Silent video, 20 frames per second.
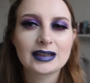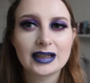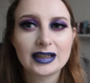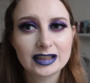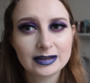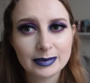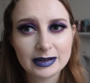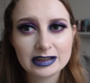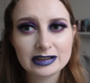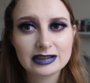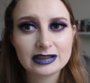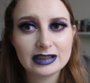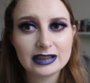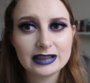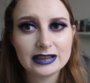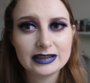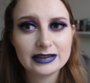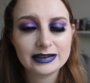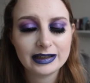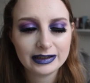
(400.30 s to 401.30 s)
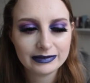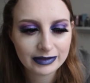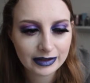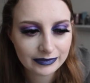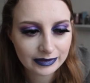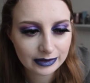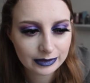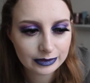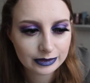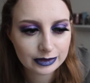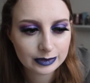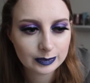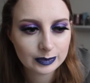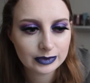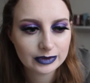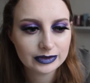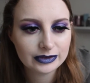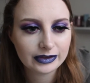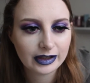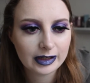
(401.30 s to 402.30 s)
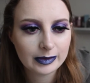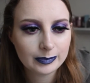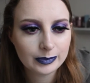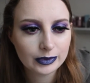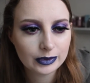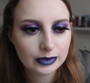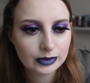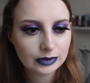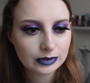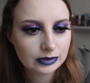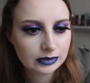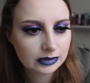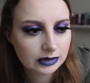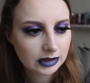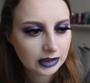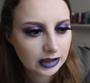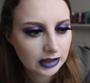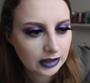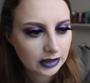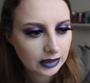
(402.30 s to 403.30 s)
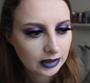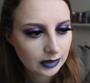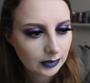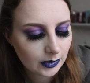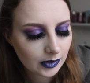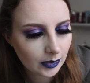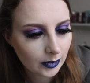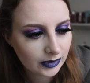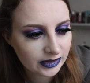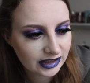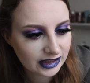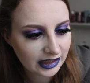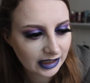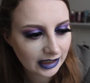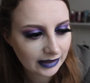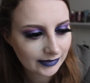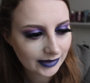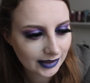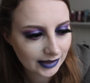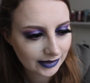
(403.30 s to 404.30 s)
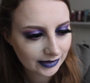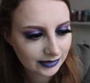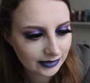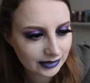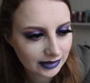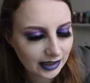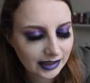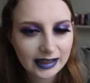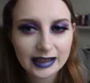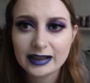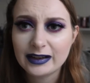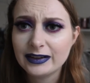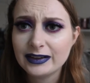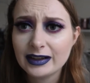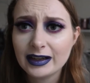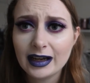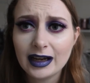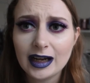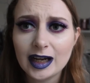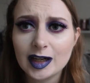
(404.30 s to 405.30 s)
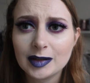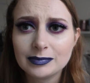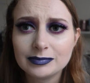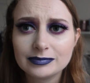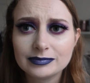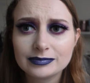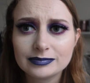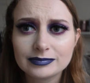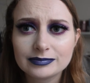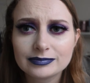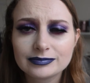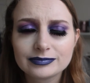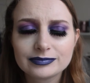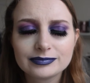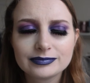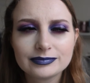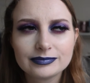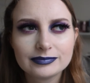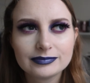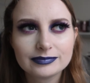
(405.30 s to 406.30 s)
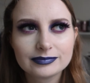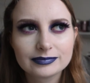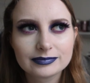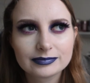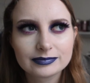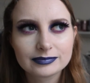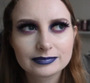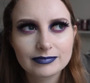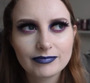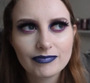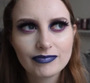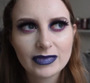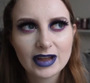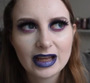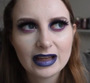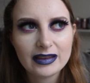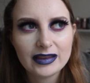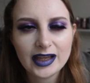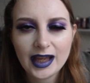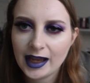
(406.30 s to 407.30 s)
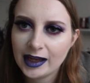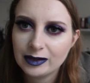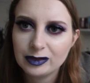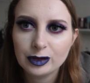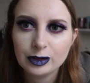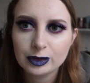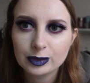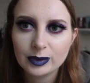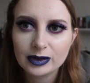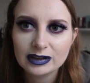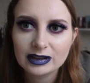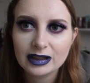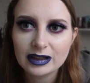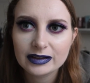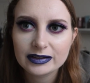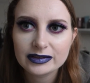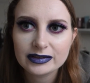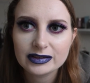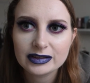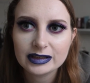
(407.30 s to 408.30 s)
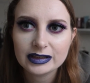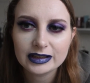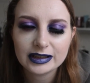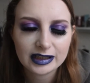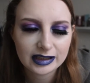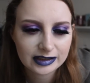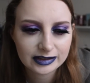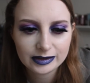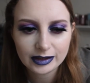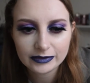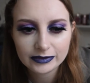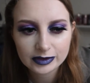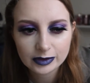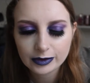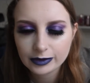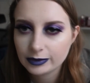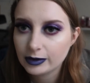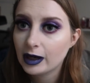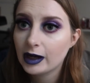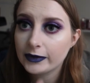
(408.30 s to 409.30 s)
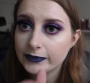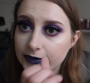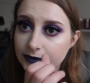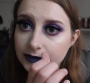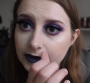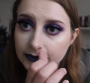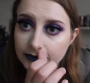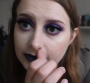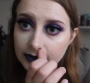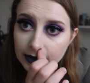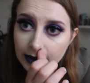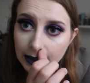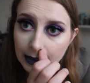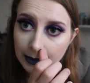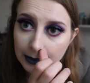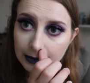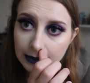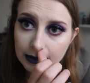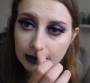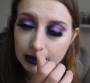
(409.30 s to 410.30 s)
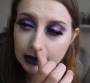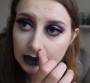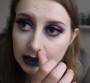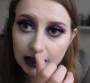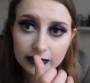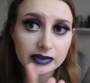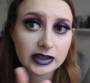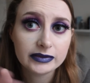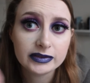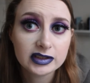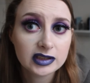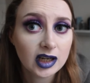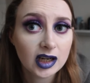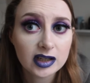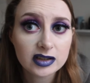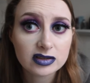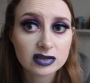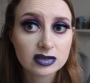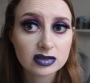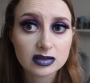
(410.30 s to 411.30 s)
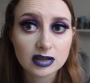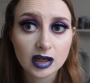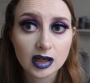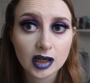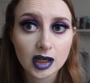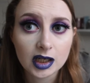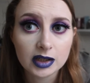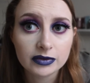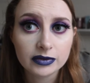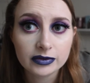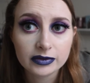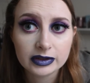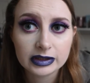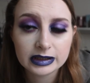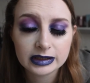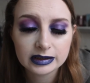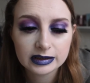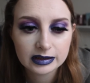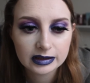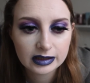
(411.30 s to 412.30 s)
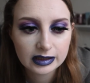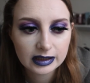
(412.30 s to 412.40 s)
Especially like Revolution ones I bought. What one did I have last? I had um, the ASOS one last year I still haven't got through half the stuff in that. Haven't even touched a half of it.